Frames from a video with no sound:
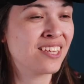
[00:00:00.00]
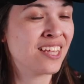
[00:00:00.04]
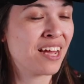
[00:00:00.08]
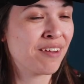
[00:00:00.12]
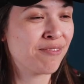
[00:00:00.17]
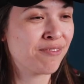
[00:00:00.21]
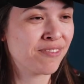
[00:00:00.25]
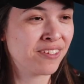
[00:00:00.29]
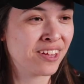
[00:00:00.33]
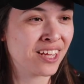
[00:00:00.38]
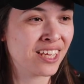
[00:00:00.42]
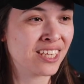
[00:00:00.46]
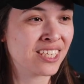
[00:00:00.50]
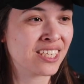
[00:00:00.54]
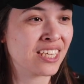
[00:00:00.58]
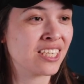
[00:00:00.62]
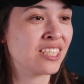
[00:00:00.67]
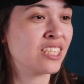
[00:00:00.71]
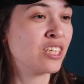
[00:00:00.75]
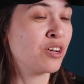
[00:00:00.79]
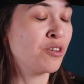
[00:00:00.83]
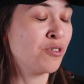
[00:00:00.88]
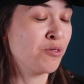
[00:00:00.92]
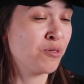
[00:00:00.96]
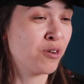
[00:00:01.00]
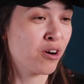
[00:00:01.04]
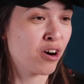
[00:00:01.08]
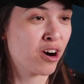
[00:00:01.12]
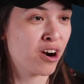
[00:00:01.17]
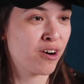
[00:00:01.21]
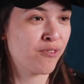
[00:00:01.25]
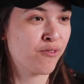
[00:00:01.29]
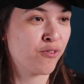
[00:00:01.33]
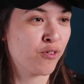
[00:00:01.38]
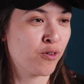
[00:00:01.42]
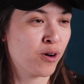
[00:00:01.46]
definitely is its own
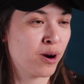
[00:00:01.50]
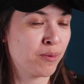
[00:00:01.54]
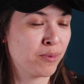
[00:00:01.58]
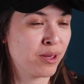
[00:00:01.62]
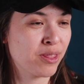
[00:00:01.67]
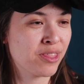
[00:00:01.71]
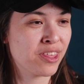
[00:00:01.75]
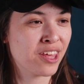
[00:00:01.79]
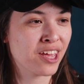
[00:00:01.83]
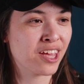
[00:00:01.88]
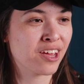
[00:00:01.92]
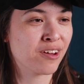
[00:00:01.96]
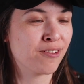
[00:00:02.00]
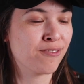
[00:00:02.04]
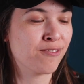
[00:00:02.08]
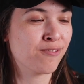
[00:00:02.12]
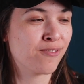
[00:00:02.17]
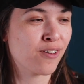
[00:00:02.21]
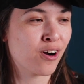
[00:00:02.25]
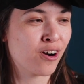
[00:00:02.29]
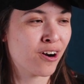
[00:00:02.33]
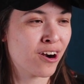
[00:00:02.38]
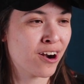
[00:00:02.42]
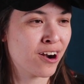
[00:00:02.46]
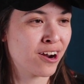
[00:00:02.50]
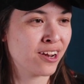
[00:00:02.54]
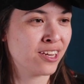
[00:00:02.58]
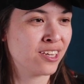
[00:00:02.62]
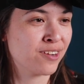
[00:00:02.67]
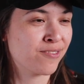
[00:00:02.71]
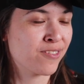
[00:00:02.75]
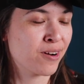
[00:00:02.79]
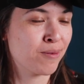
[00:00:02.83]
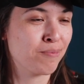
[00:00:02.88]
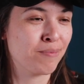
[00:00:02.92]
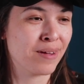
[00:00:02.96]
art form. You think of art in
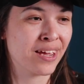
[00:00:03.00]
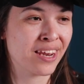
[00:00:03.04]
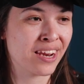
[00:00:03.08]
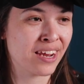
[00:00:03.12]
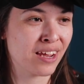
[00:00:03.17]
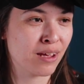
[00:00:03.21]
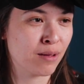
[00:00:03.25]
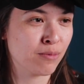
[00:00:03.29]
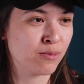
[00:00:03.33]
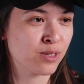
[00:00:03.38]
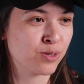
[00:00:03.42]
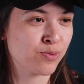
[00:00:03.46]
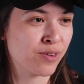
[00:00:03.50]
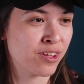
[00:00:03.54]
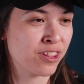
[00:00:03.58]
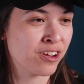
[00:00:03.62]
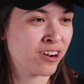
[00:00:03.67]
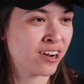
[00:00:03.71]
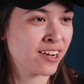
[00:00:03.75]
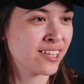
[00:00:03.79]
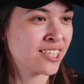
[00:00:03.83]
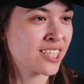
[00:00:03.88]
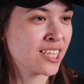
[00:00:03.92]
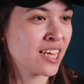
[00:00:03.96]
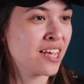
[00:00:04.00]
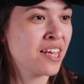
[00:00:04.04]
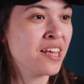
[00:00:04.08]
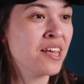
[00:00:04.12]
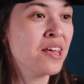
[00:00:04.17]
different mediums, whether it's